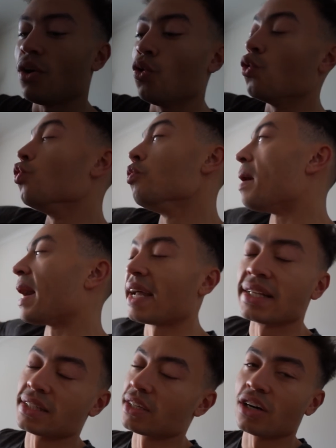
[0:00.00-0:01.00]
all back
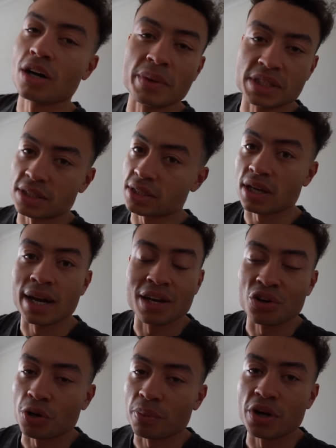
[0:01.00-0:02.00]
into the car, which is a slightly
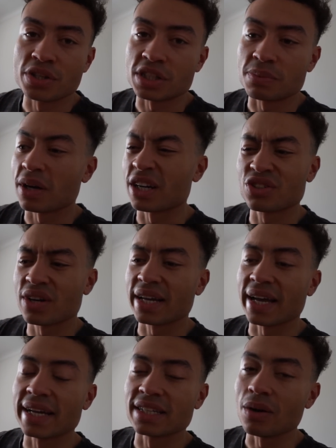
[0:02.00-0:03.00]
longer process, but I'm going to try and
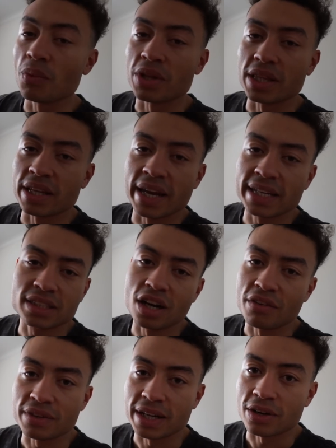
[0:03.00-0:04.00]
get it within the next
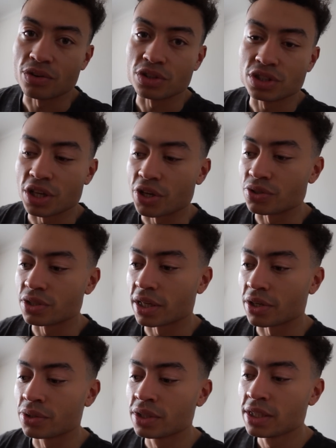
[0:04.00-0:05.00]
half an hour or so,
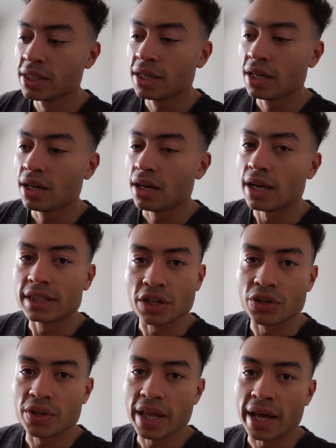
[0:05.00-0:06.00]
so let's go do